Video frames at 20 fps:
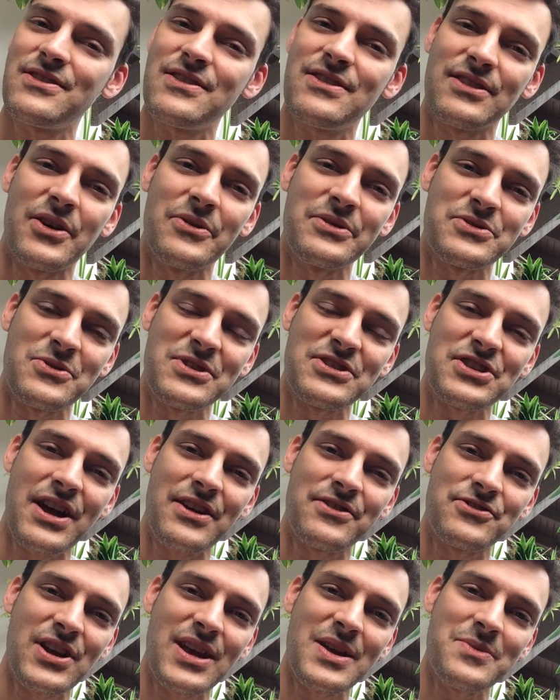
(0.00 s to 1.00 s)
You can always reach
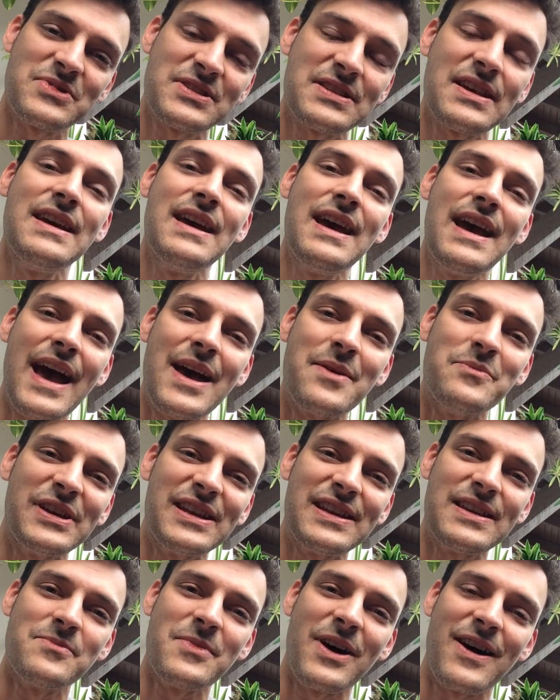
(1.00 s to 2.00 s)
out, James, at
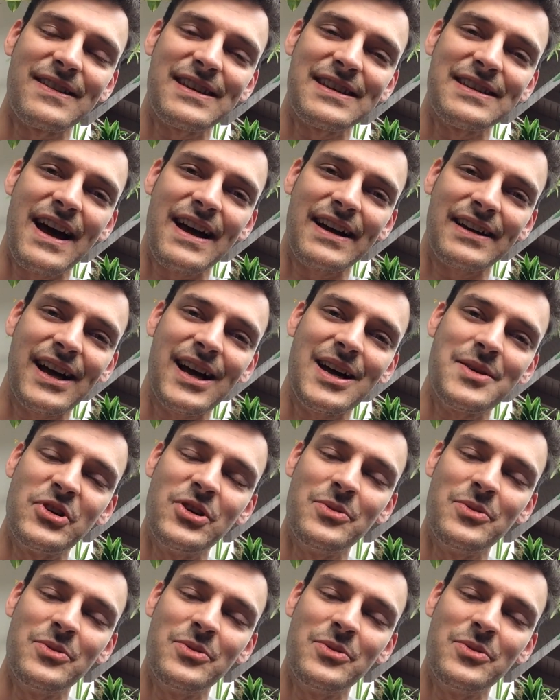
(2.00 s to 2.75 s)
MediaMonarchy.com.